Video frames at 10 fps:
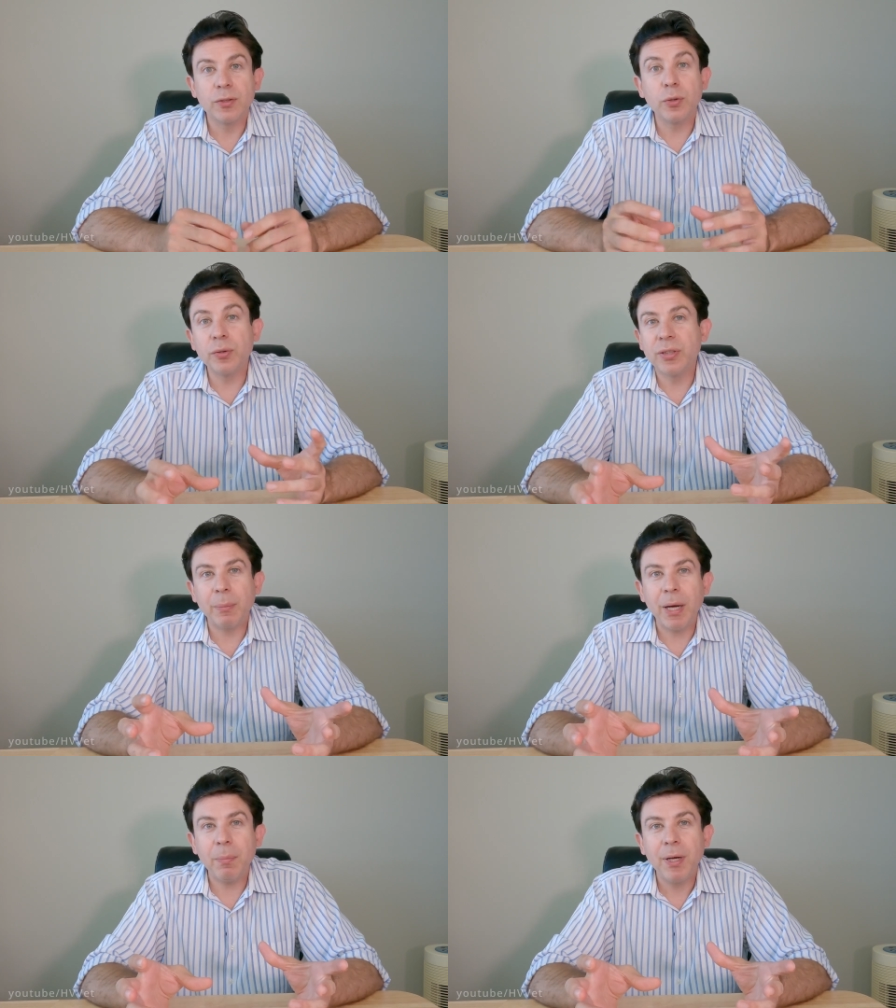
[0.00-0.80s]
So to
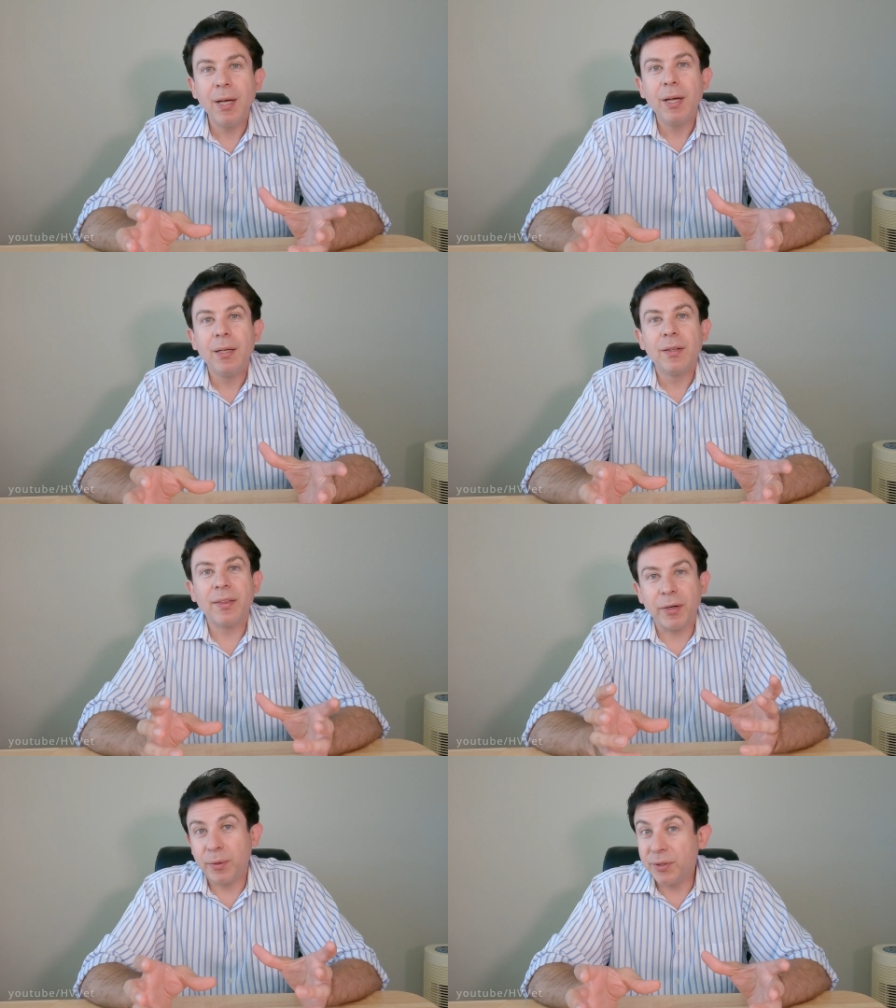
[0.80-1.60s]
sum up,
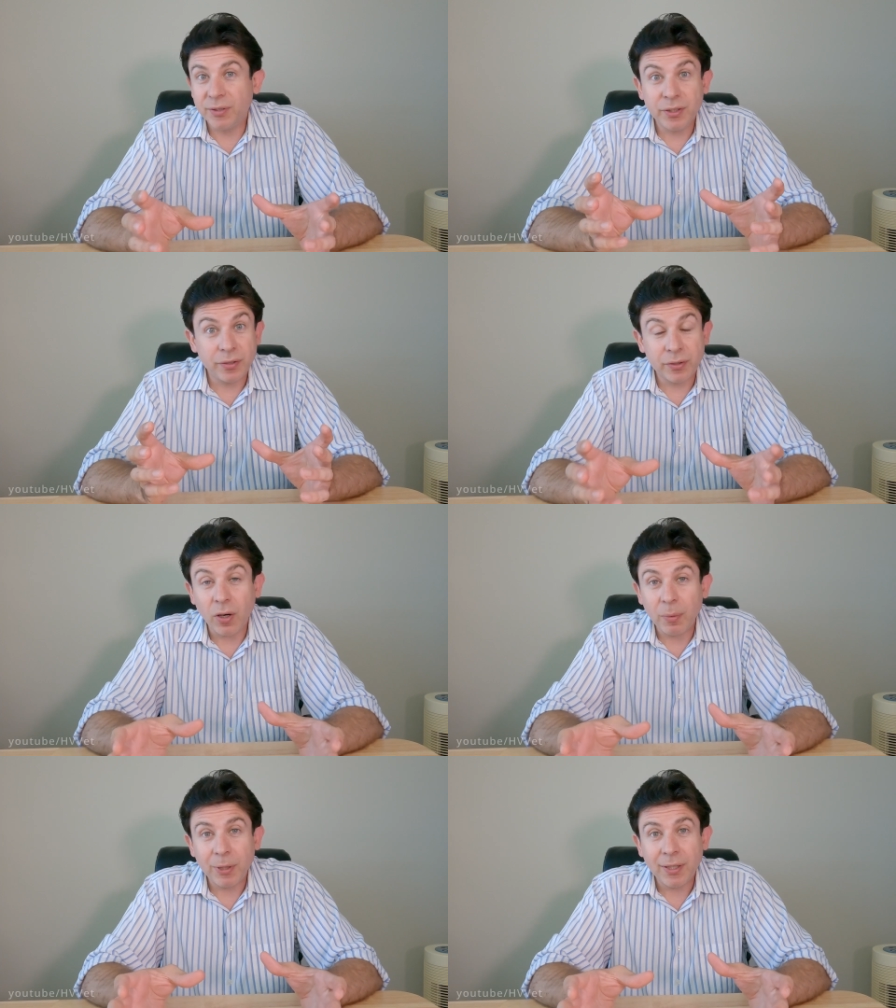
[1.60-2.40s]
thyroid disease is
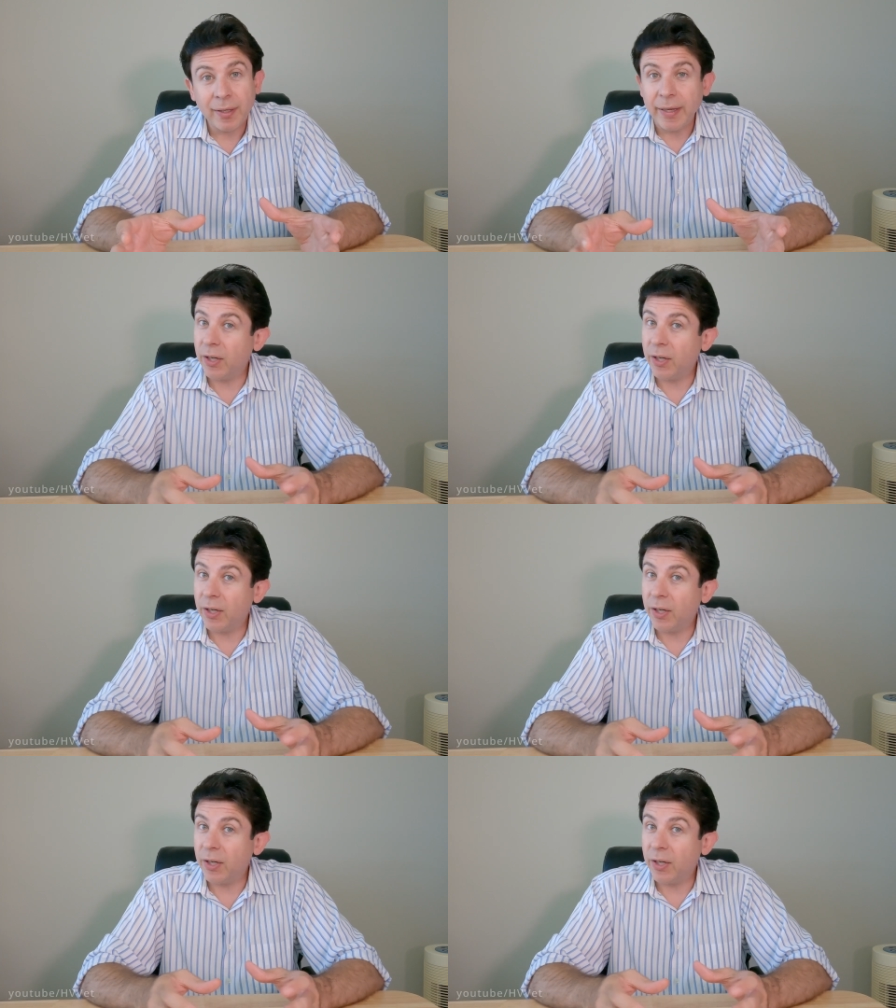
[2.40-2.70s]
common,